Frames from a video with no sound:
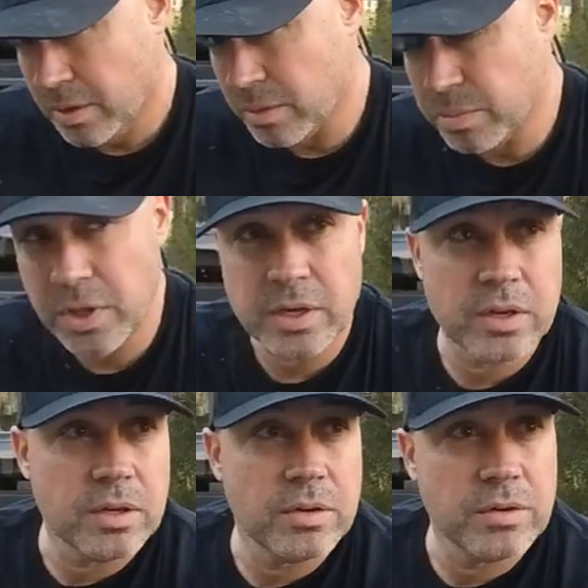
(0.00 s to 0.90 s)
you plug it
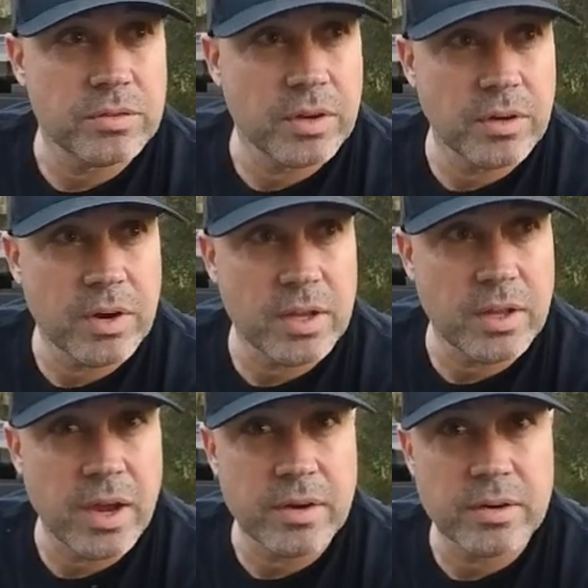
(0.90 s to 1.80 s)
into your cigarette
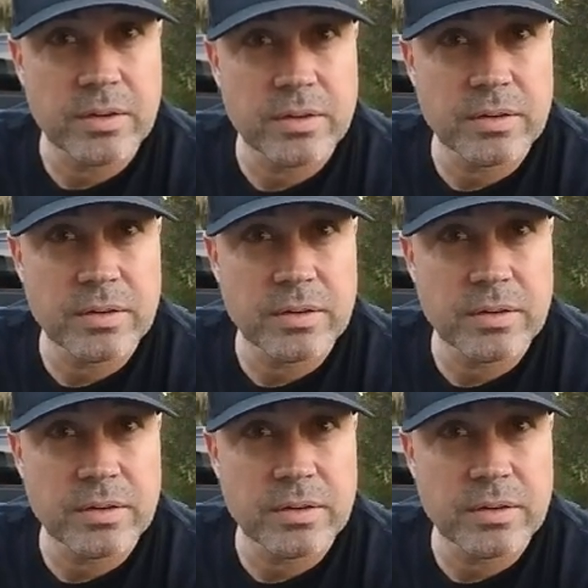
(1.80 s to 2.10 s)
lighter.